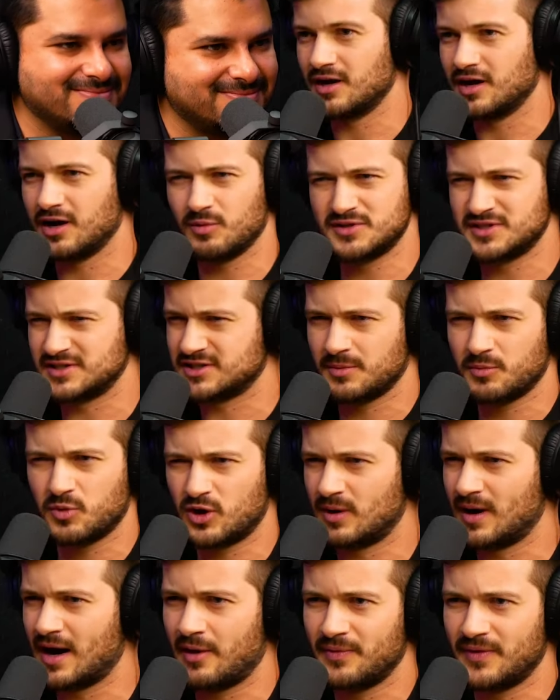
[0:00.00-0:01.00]
Uh, was it
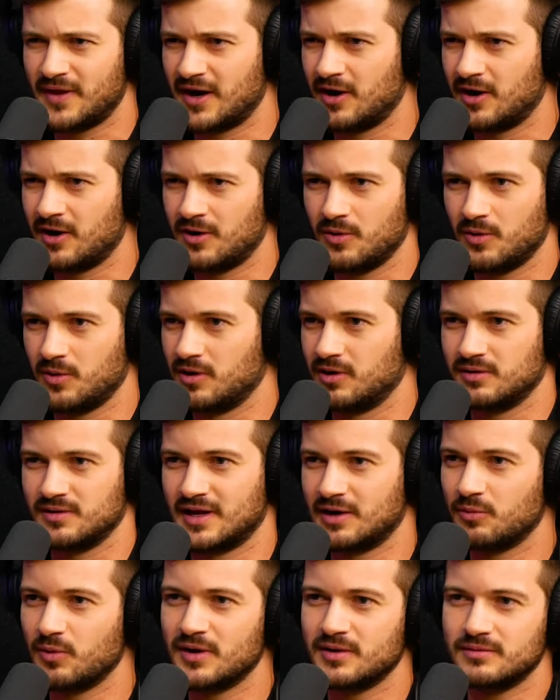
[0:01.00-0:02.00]
somewhere around there or
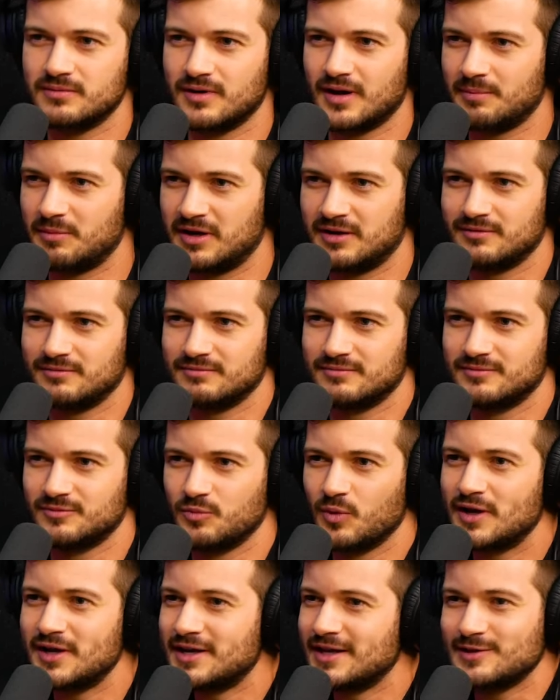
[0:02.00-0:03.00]
like what i mean
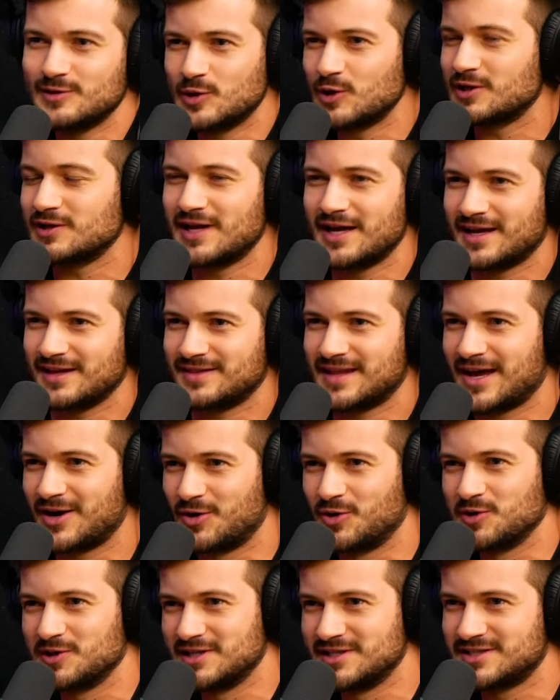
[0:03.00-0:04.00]
what did it look like at that
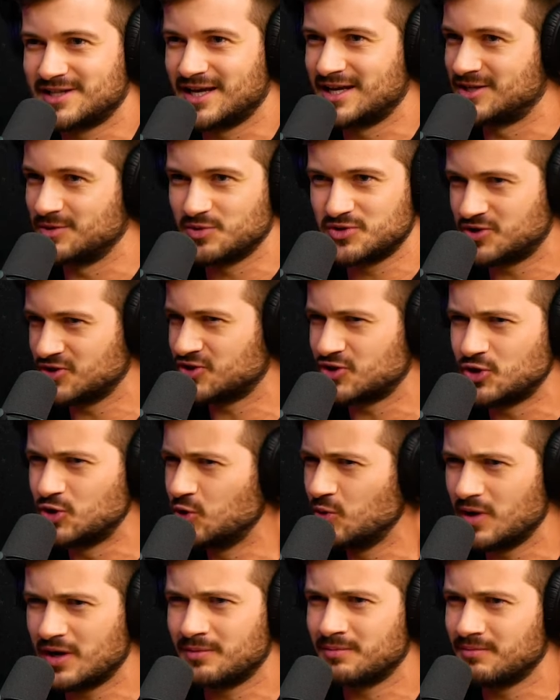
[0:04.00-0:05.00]
early stage it was just
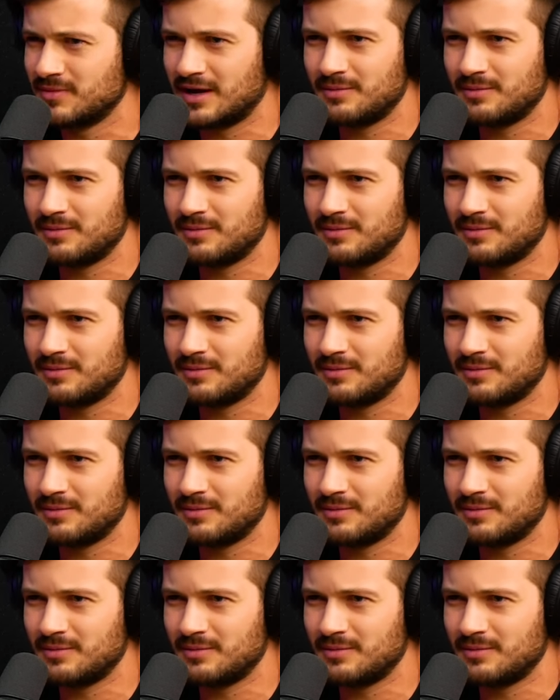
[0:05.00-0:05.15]
you and,